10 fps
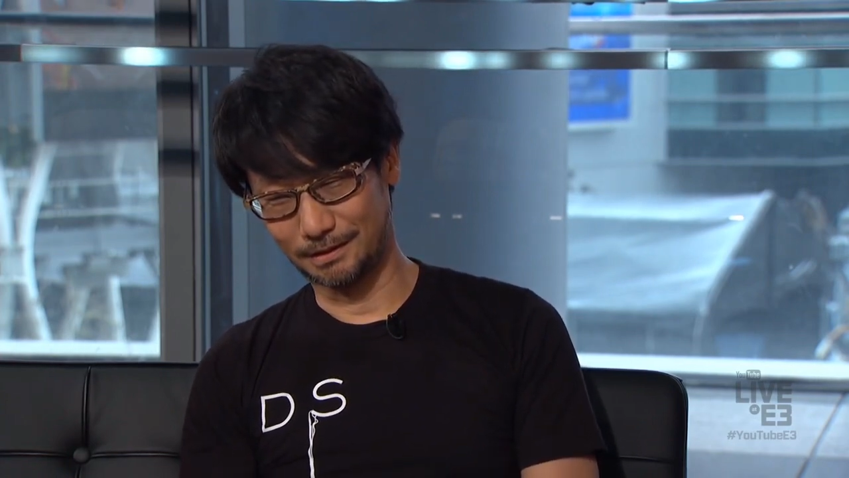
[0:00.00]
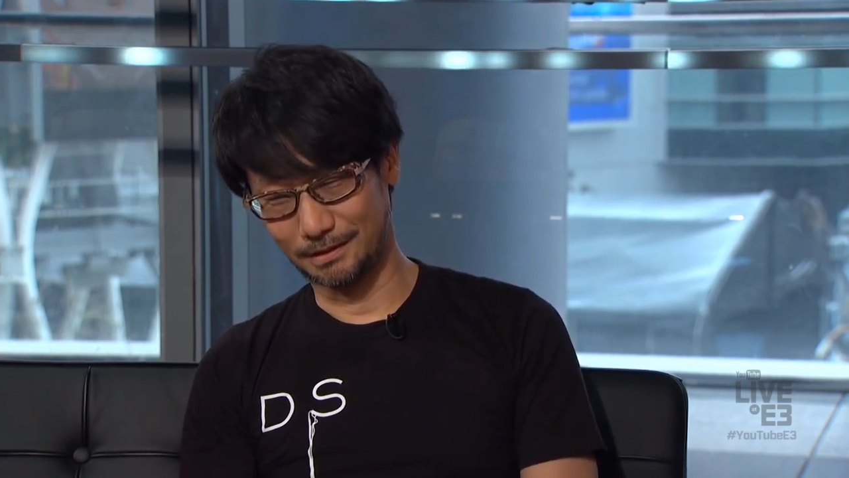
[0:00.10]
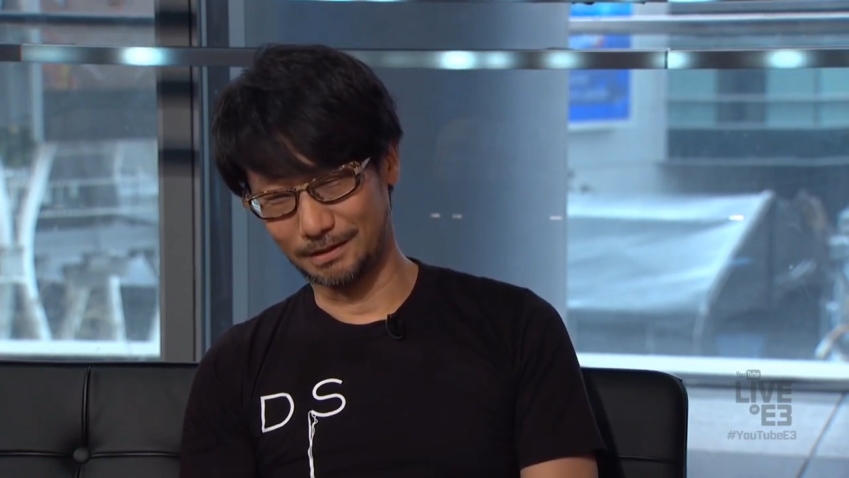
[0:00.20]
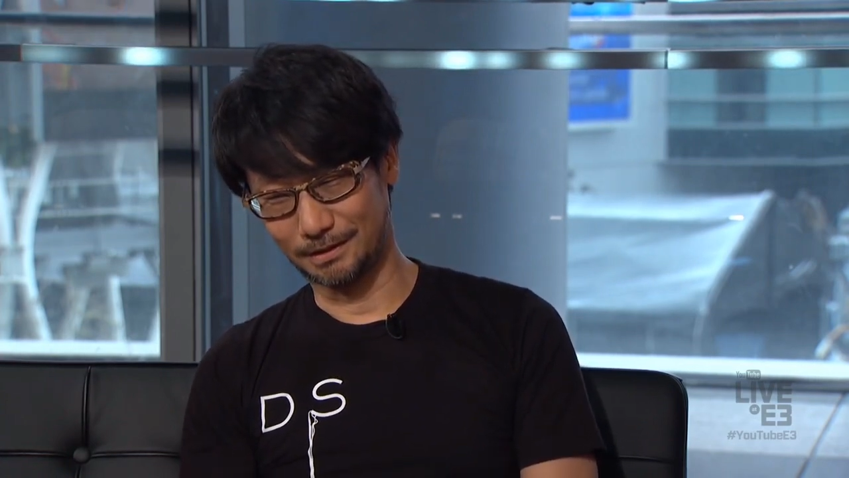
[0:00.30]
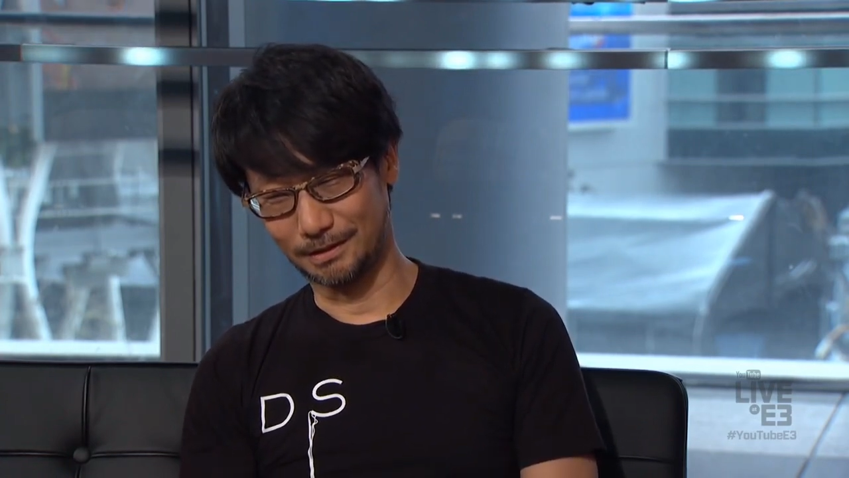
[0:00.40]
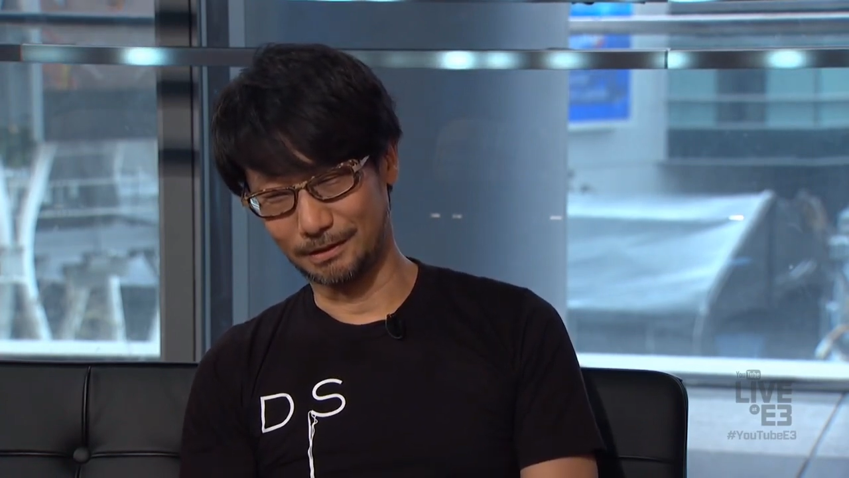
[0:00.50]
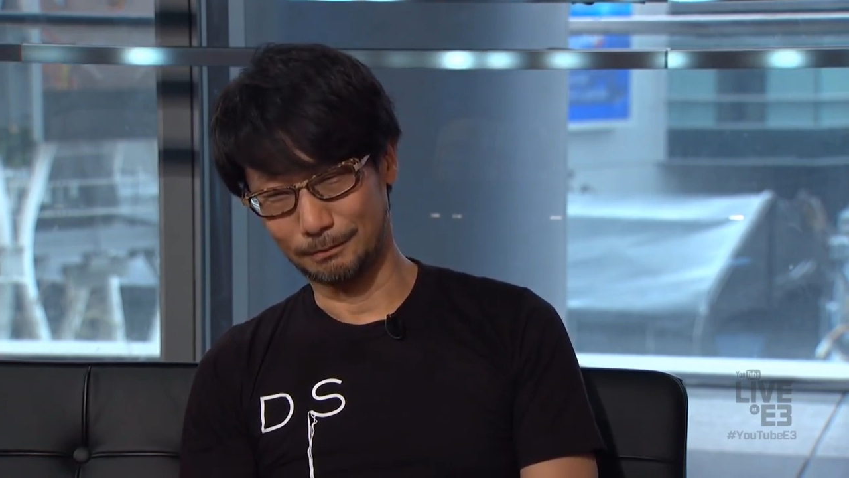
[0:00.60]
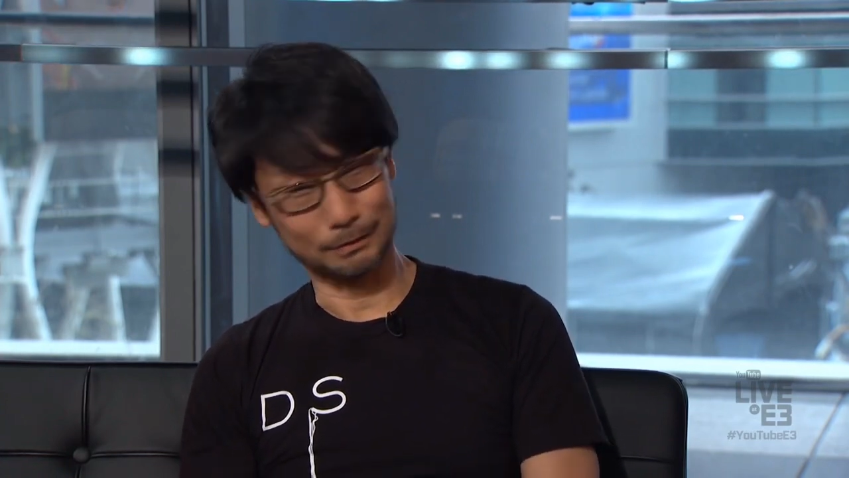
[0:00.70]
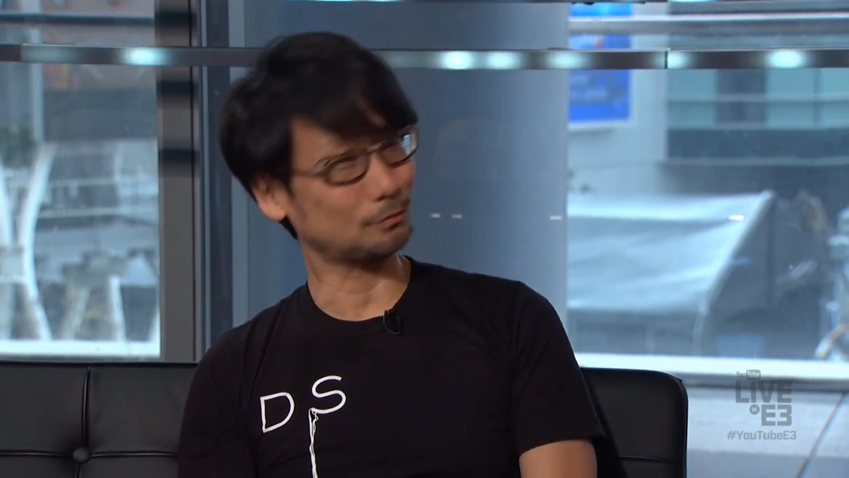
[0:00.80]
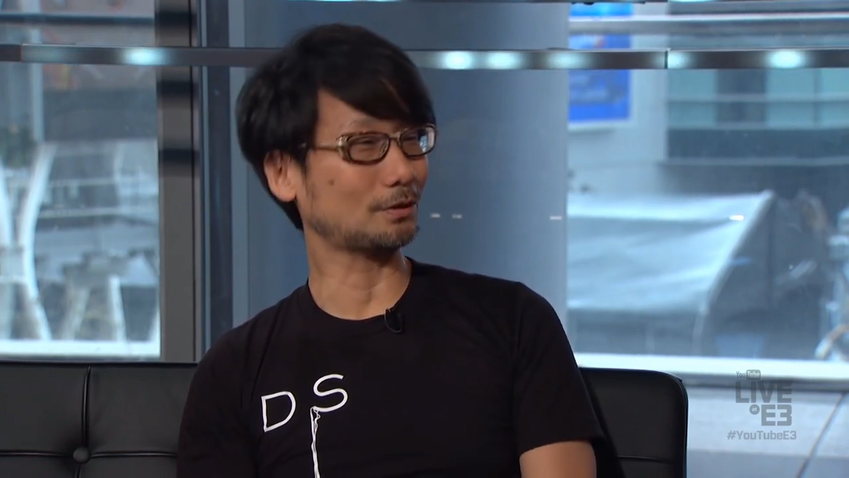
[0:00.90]
that was used
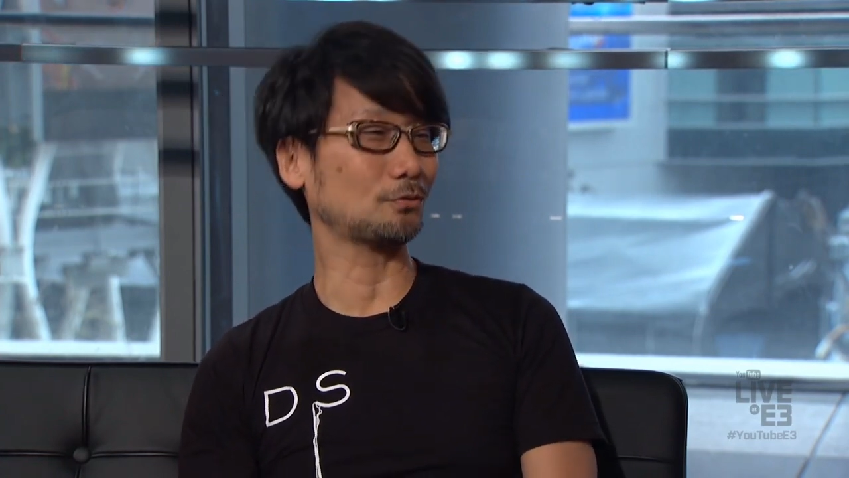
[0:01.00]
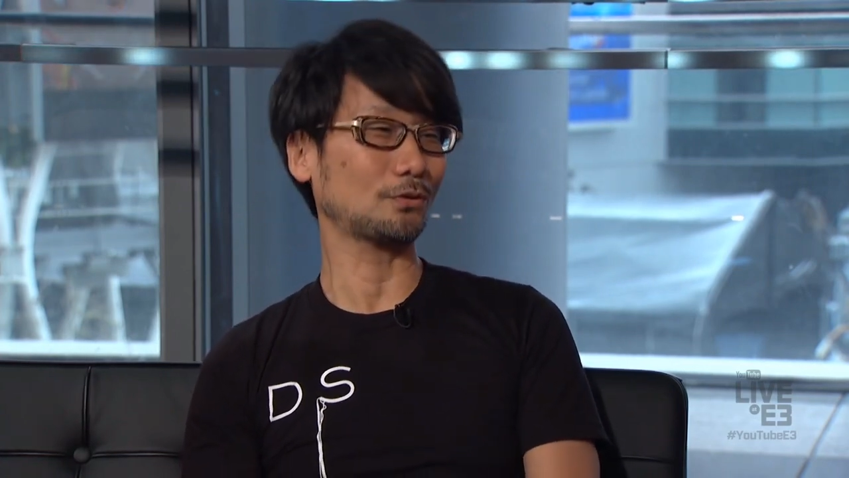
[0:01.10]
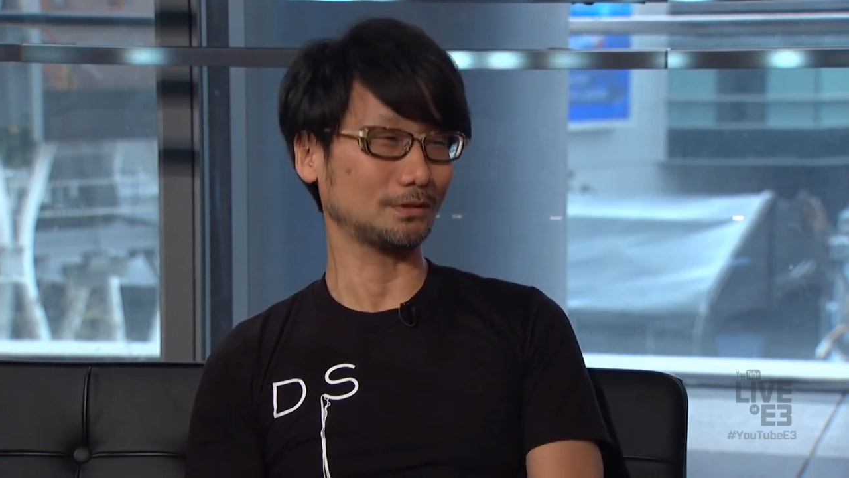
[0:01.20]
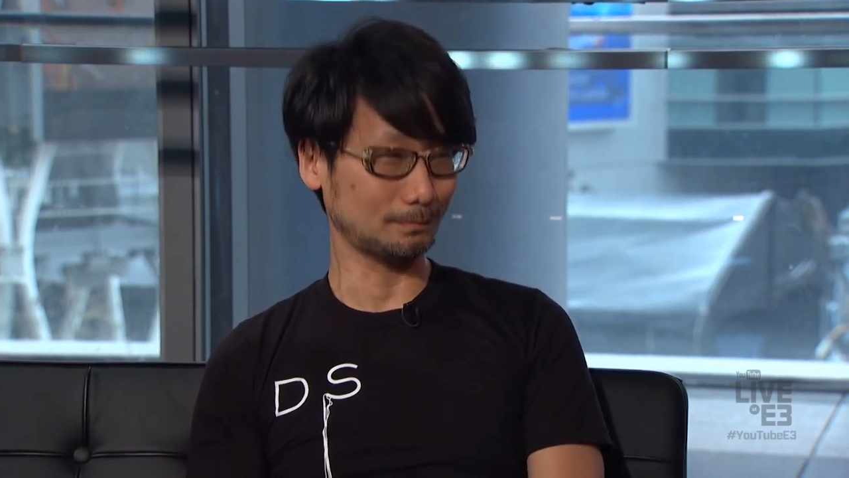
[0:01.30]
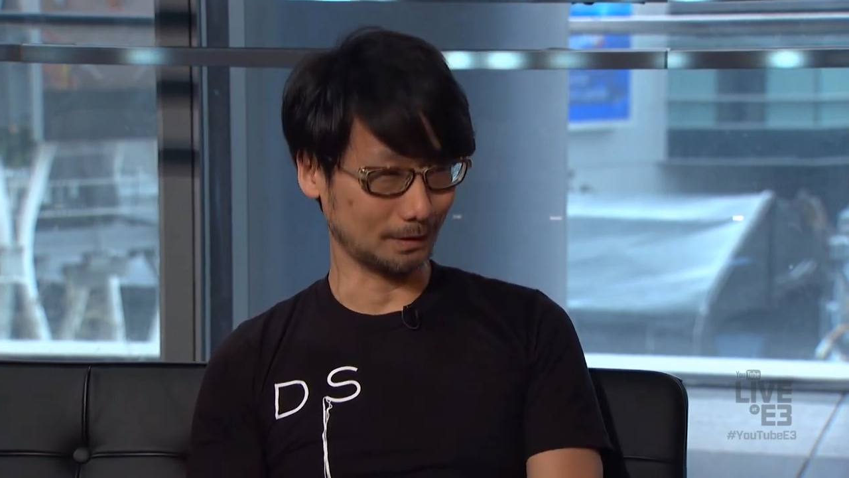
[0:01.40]
on the font in the